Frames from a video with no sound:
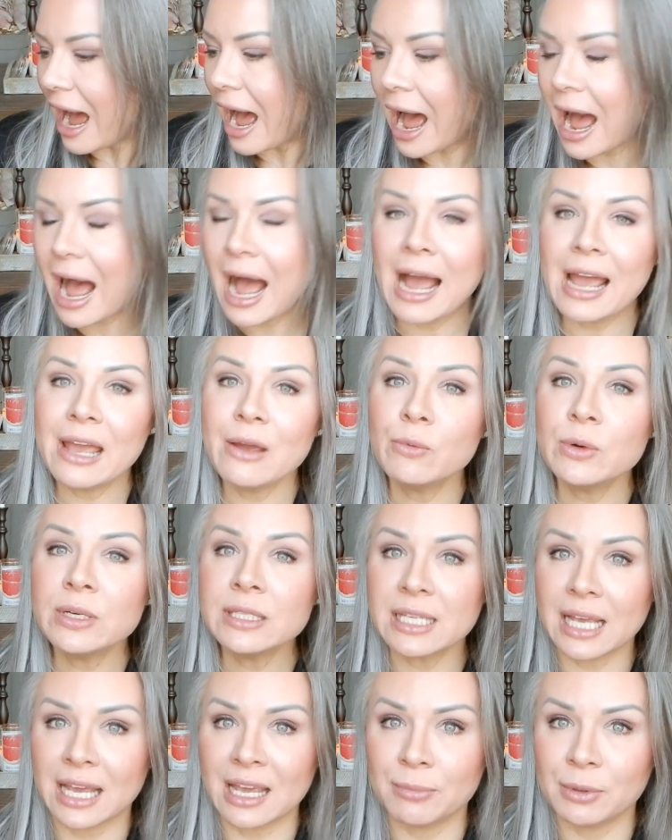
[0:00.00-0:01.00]
I
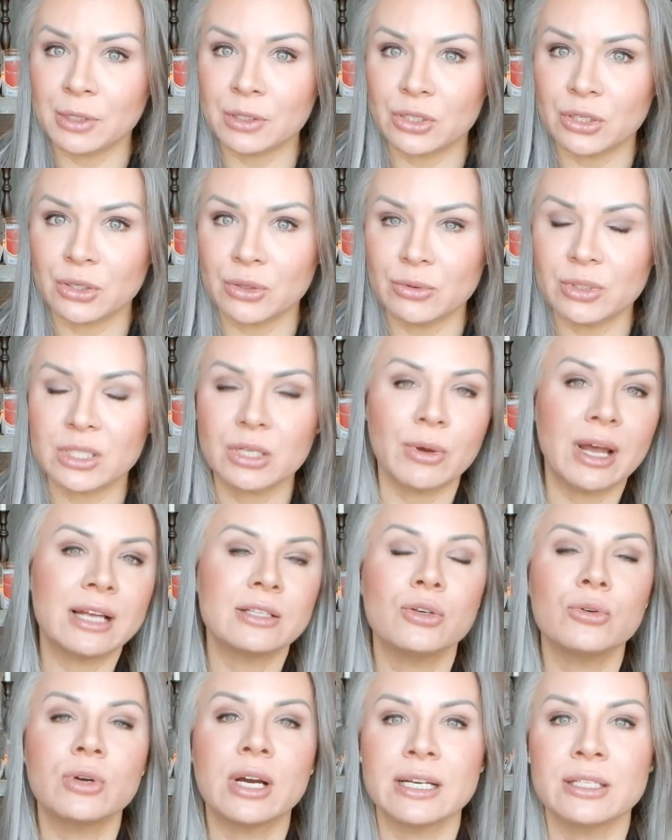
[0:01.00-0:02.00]
was able to, so
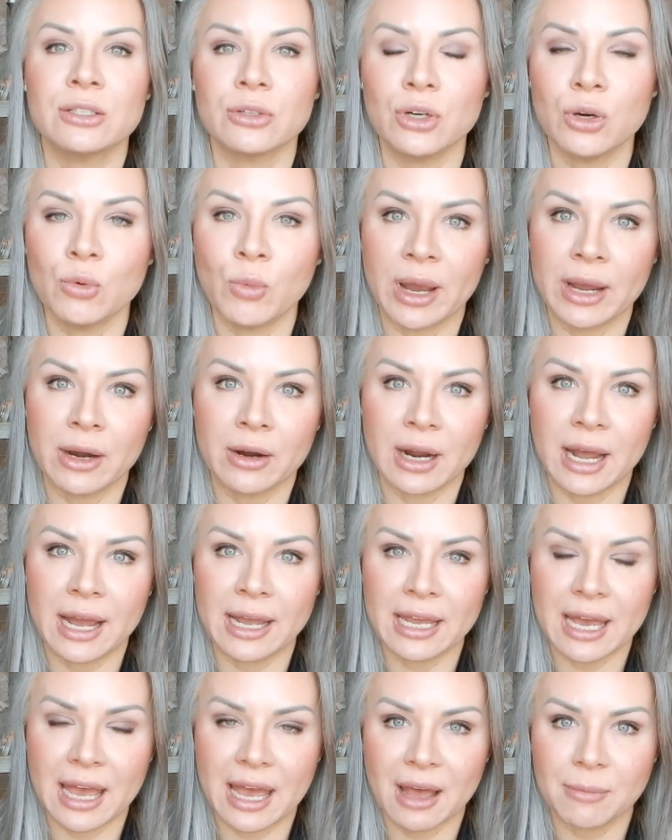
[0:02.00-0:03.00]
as you guys are aware,
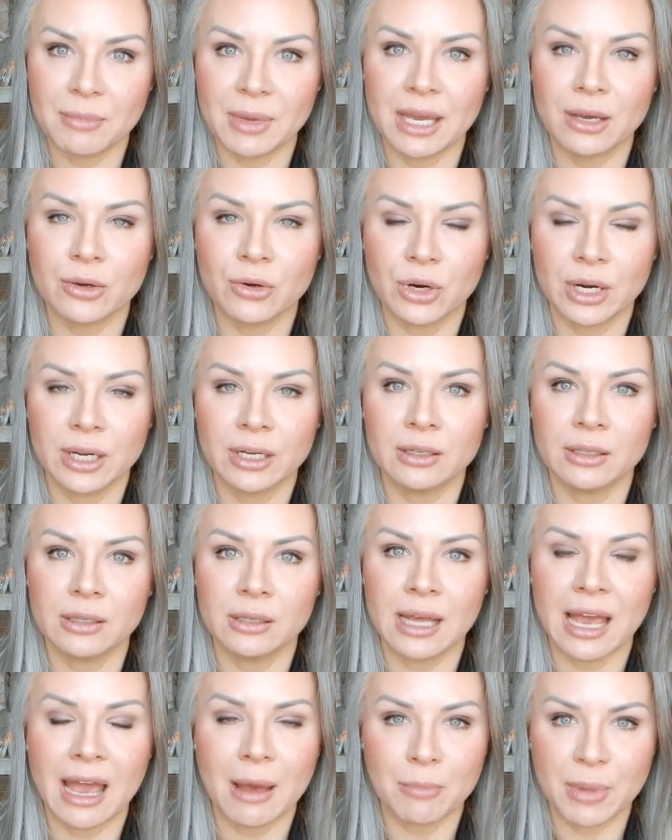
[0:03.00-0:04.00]
I am a
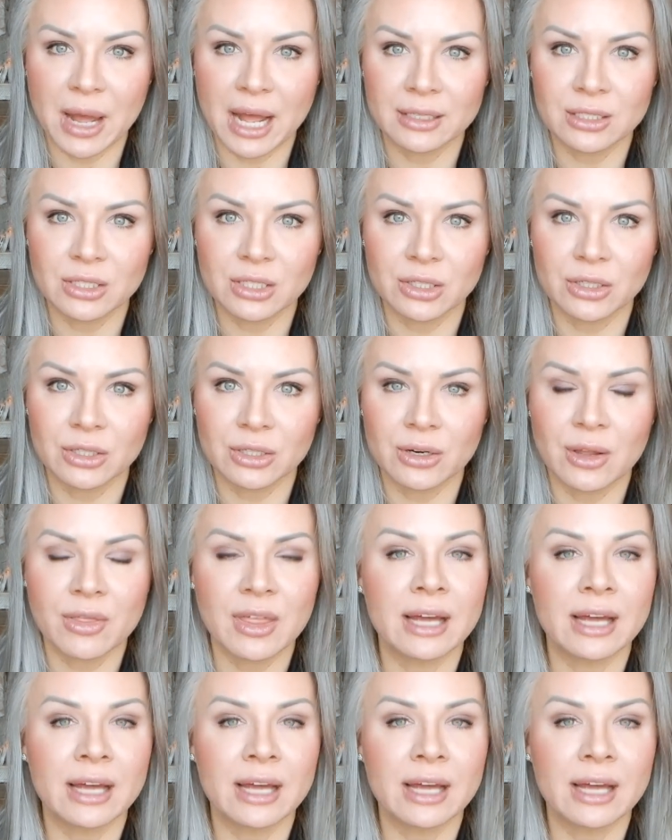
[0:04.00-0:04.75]
Kringle ambassador.